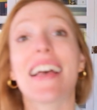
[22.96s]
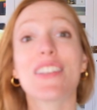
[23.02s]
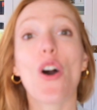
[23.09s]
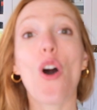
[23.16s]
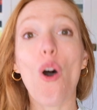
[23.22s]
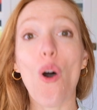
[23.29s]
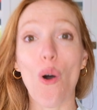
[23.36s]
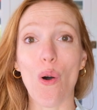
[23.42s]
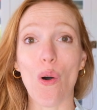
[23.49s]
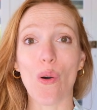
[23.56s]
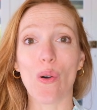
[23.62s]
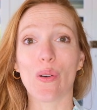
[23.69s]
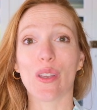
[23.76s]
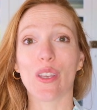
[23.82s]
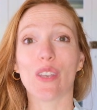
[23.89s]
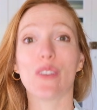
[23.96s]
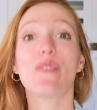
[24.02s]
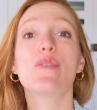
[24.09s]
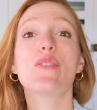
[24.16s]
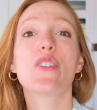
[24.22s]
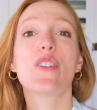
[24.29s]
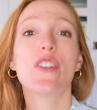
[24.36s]
a whole,
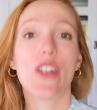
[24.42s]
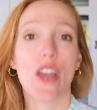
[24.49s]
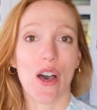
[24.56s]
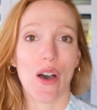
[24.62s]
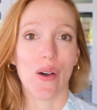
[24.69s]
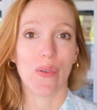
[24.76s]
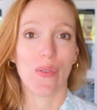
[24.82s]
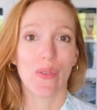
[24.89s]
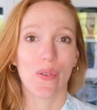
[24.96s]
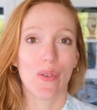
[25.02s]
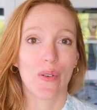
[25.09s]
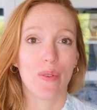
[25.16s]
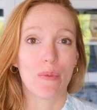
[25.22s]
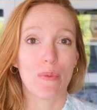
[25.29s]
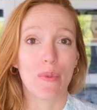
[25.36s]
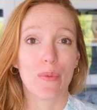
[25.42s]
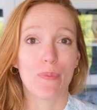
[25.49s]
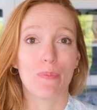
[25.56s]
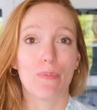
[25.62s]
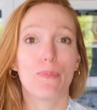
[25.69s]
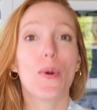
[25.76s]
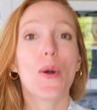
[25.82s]
you should know
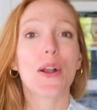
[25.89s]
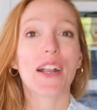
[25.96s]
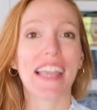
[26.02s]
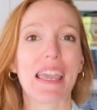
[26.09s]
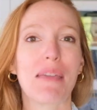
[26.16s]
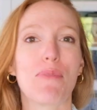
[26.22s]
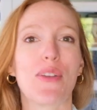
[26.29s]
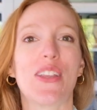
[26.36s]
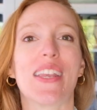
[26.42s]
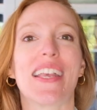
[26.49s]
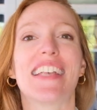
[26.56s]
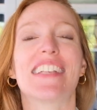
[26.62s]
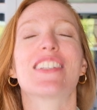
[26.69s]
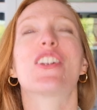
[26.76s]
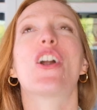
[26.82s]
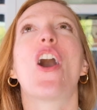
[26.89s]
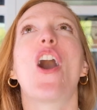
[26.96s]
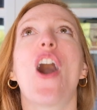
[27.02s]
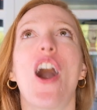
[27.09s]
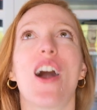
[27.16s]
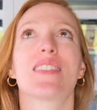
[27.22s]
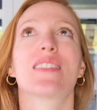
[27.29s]
board gaming is an
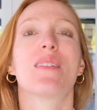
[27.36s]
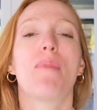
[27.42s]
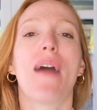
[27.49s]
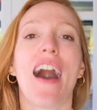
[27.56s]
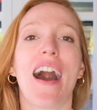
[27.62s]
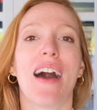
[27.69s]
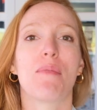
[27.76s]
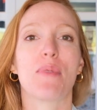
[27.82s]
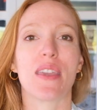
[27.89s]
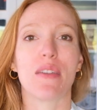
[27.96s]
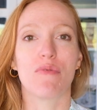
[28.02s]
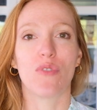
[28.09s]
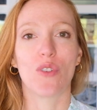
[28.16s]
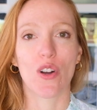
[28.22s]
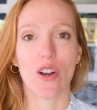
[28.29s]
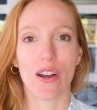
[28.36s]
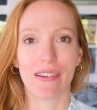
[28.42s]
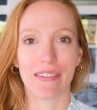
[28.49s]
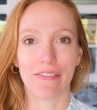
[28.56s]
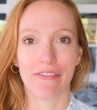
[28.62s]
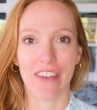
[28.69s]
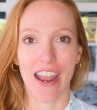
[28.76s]
awesome hobby for our
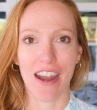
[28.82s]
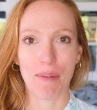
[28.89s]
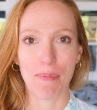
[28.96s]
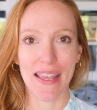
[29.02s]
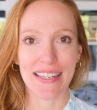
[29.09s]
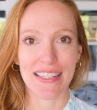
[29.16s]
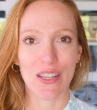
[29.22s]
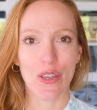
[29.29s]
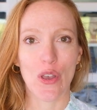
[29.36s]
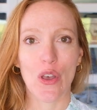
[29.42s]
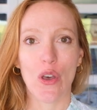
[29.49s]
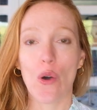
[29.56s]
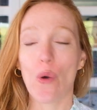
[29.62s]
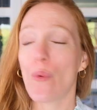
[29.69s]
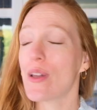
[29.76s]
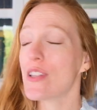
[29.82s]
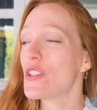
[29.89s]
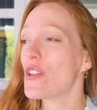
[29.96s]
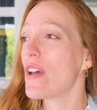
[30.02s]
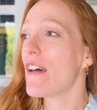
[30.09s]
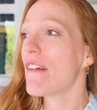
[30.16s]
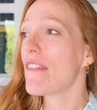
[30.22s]
environment. Once
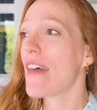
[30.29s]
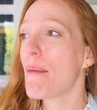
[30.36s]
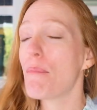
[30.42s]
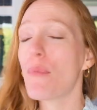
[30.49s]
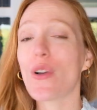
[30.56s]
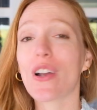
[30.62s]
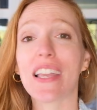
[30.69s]
you have that board